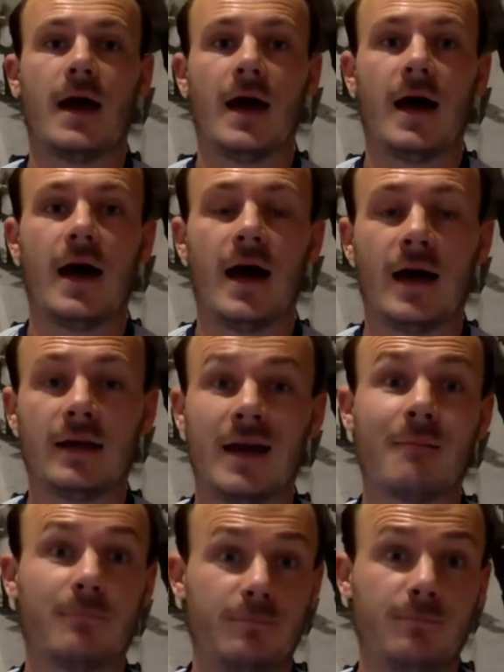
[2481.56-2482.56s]

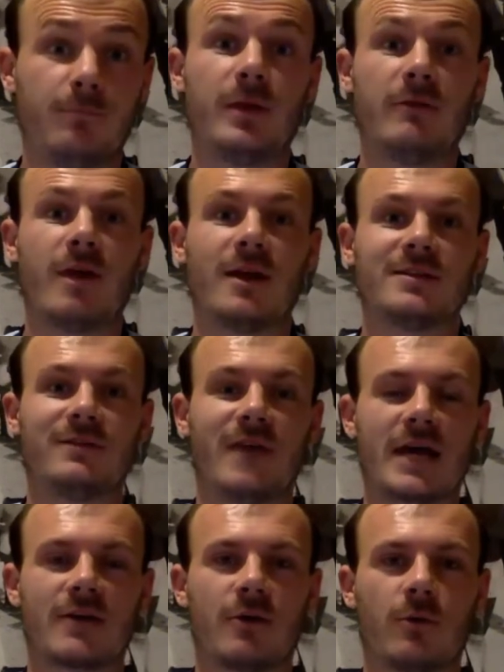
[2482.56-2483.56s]
and be relatively
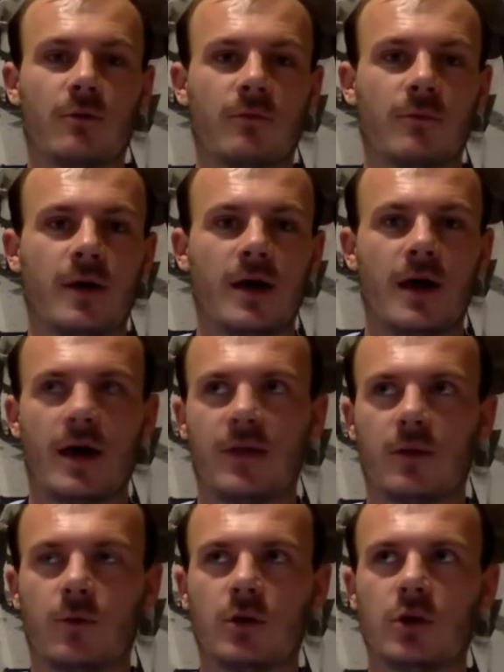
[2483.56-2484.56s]
accurate with them. I
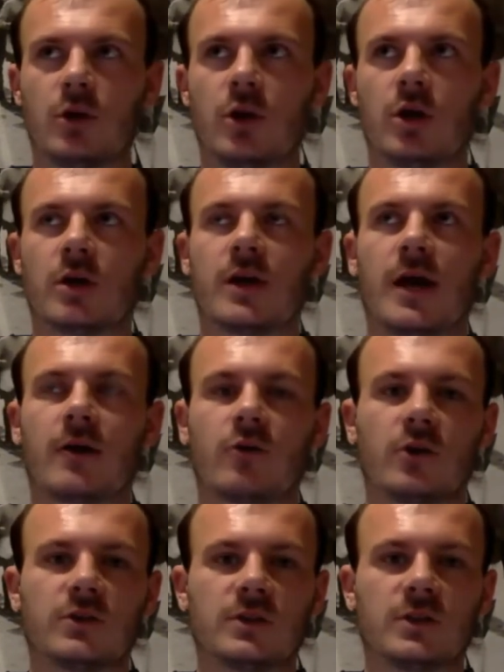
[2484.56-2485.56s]
think when you look at
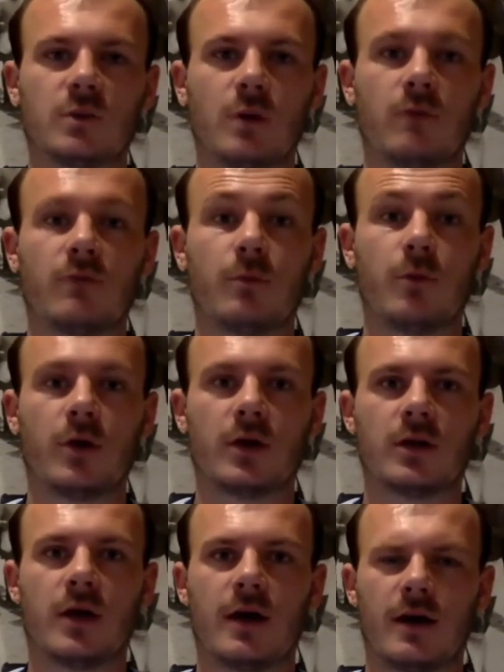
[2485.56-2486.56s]
crossing as well, if you're putting
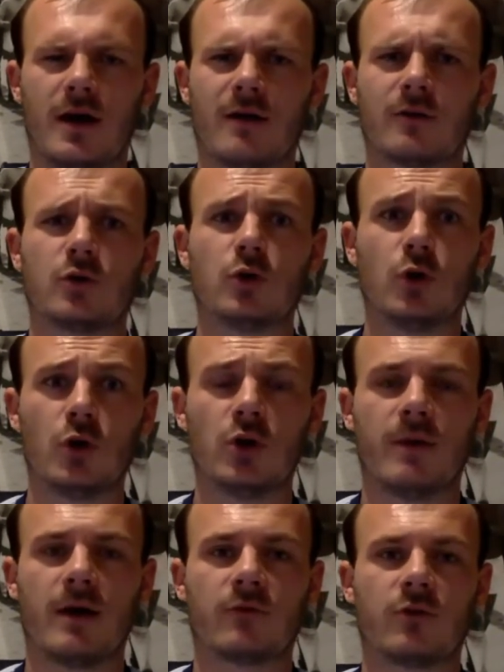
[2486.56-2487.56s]
in a good
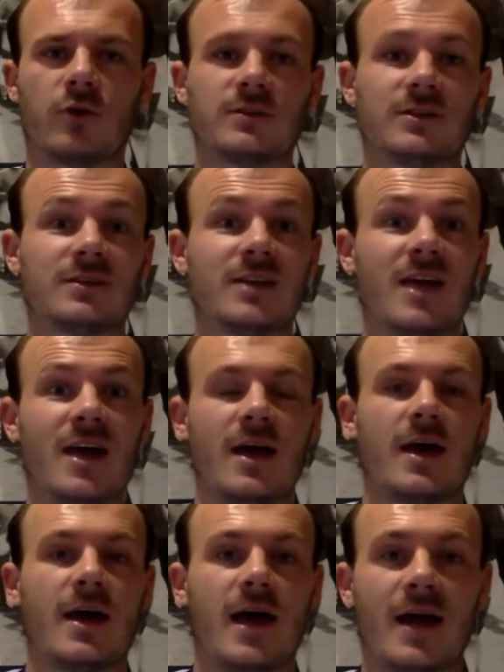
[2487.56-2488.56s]
amount of crosses,
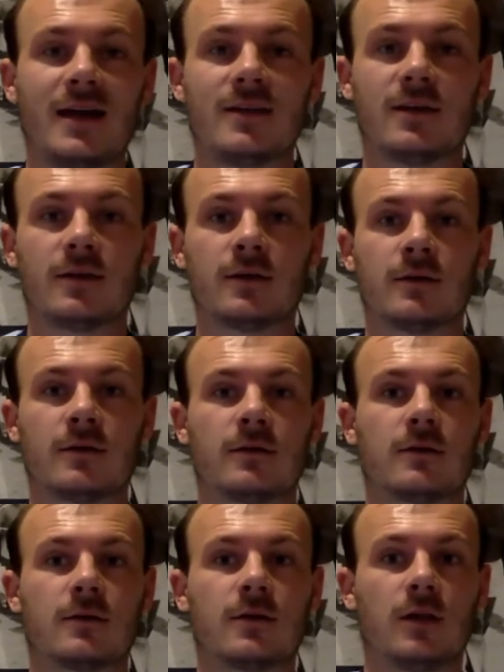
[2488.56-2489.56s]
anything
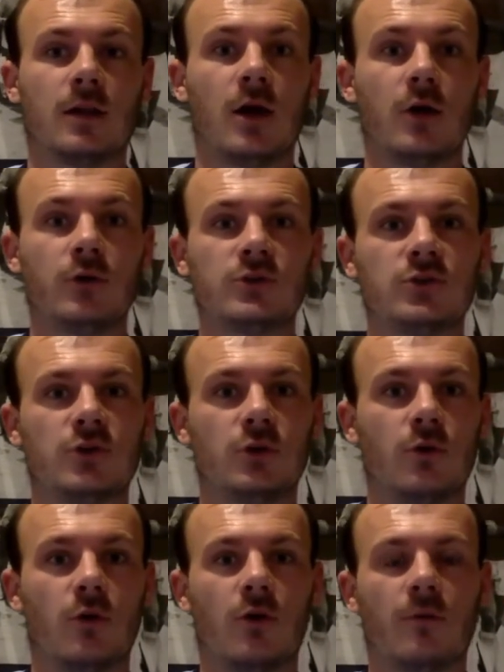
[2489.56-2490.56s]
close
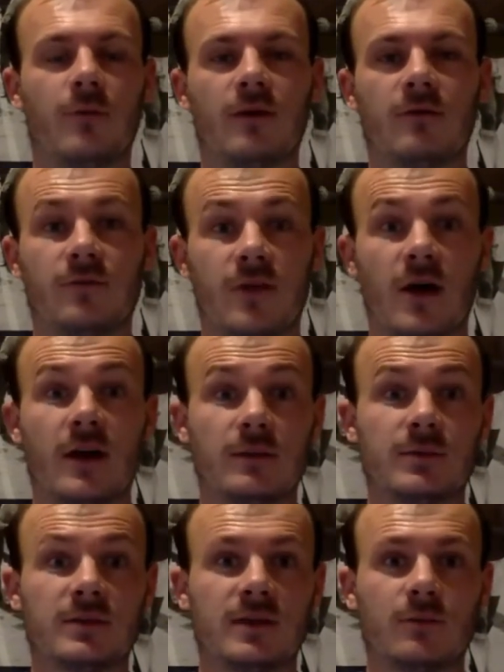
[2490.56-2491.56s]
to or above
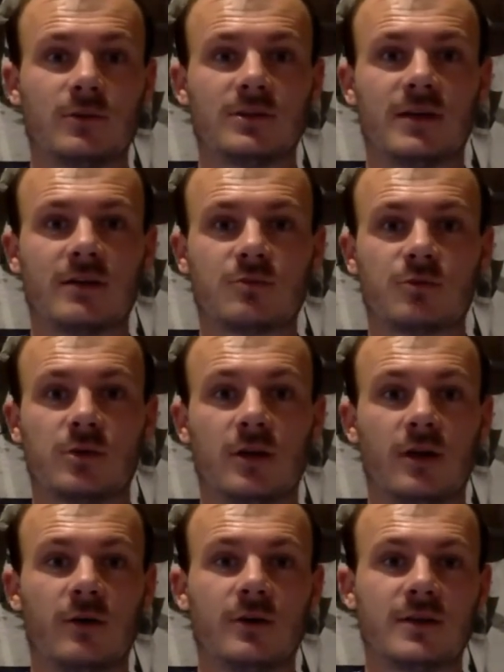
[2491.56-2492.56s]
30%, which sounds pretty
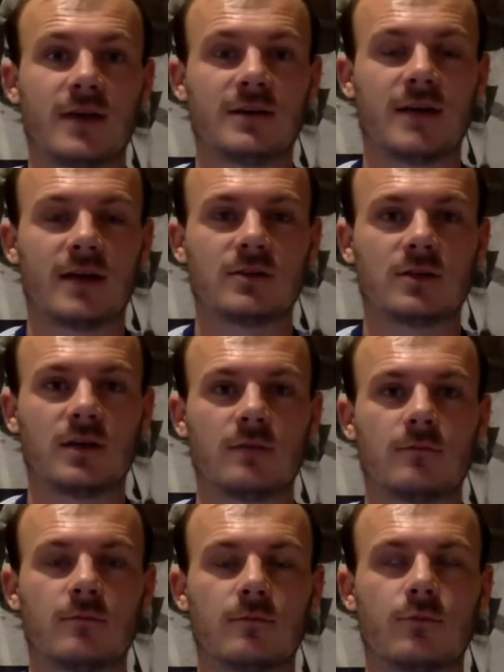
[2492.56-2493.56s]
low, is actually
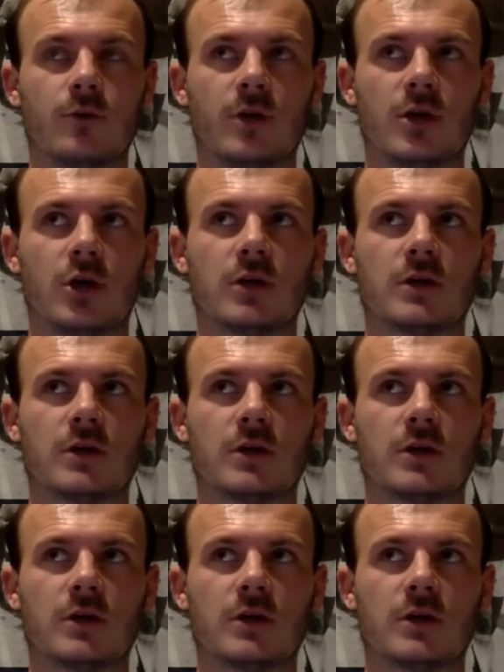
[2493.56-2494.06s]
pretty good.